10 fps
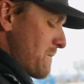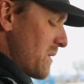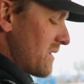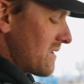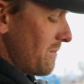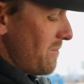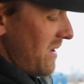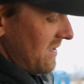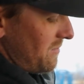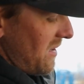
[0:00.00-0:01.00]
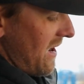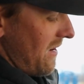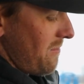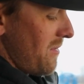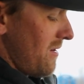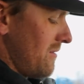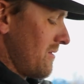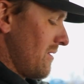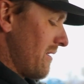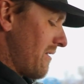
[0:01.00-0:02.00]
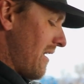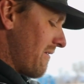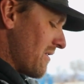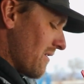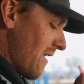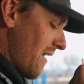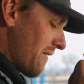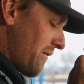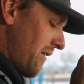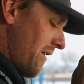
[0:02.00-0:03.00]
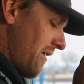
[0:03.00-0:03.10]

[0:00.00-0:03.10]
but it's the best banana malt you'll ever have in your life.